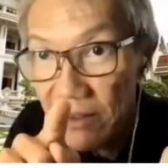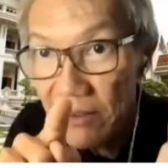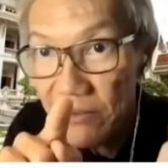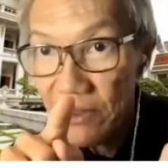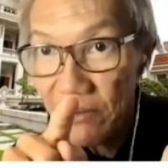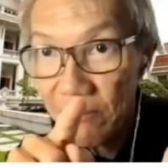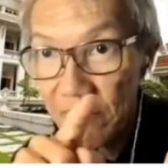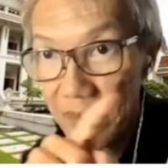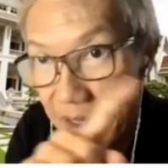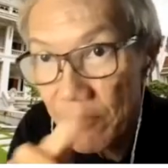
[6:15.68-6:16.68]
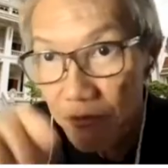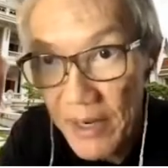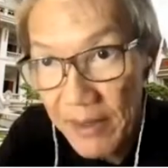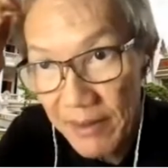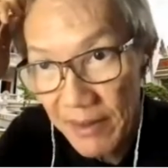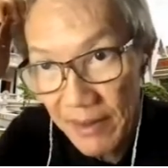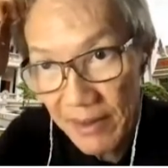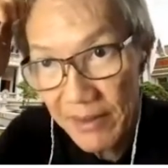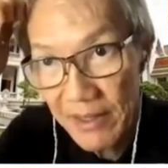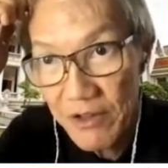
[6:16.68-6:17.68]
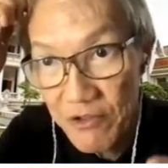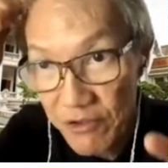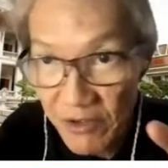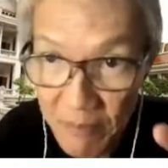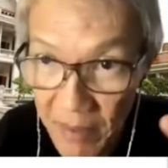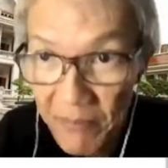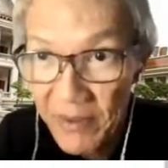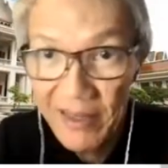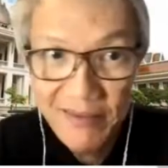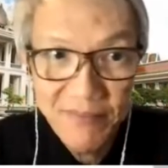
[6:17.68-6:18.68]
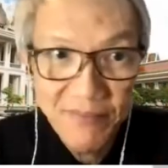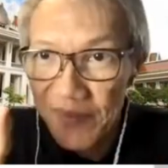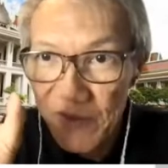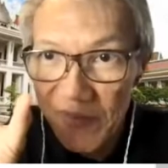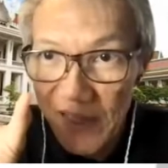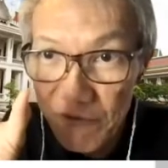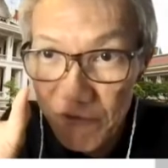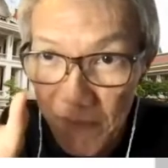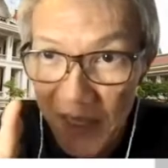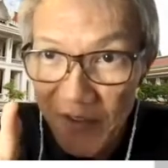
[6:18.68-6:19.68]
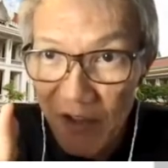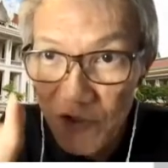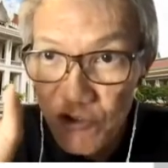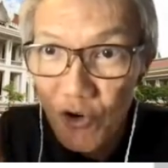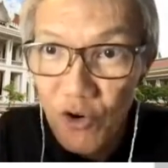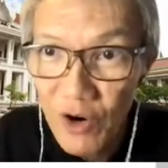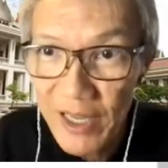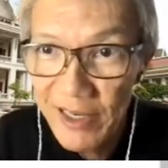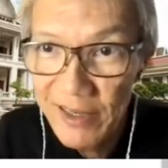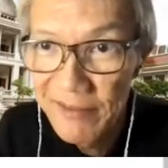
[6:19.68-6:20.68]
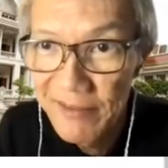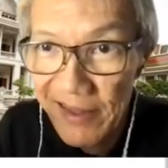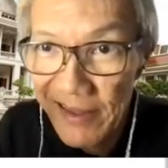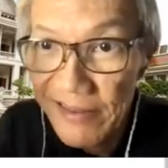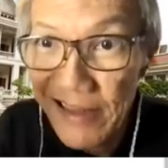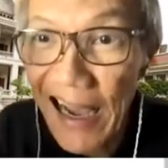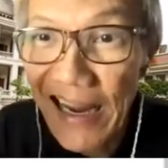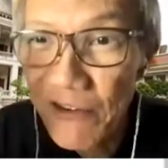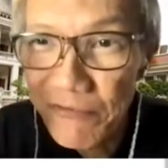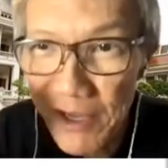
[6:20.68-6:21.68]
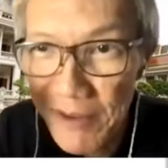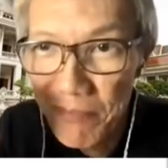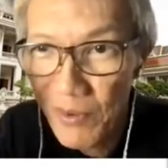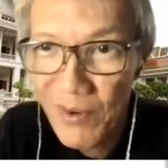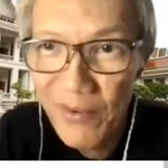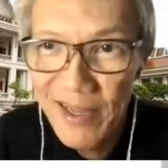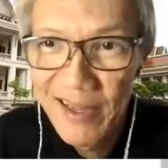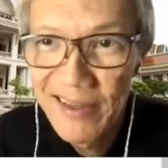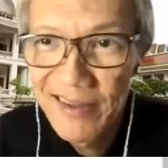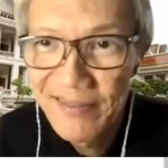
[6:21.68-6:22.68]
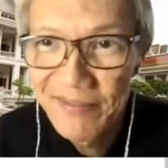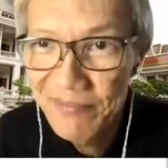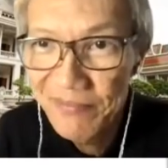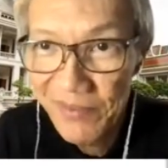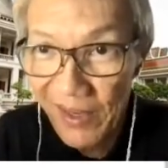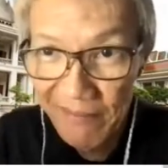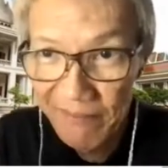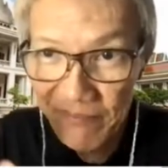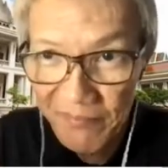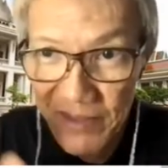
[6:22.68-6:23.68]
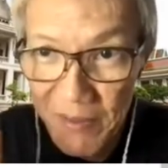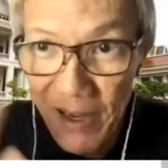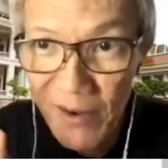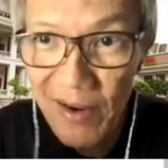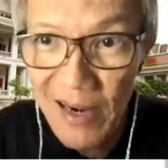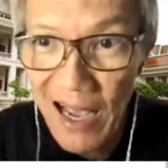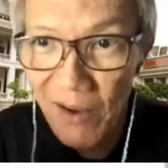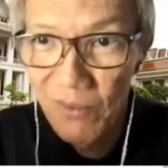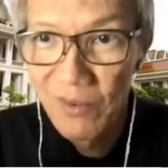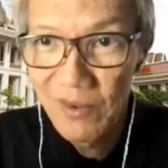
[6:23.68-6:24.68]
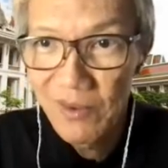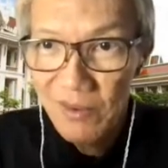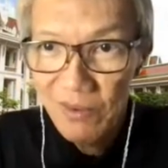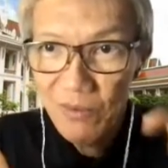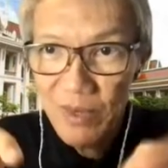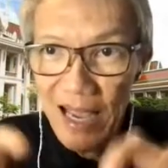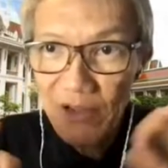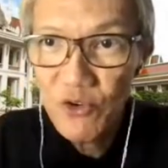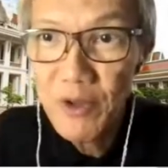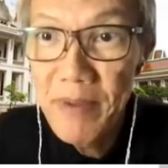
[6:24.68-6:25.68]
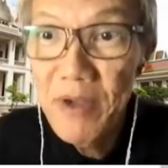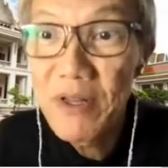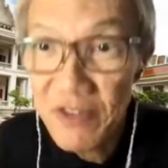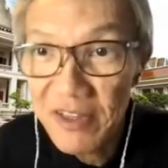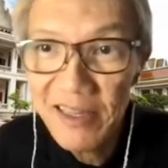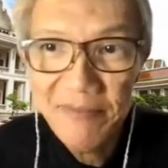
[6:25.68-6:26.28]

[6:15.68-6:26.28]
So it read the instruction memory. This information is stored in kind of temporary, depend on how we actually build a circuit,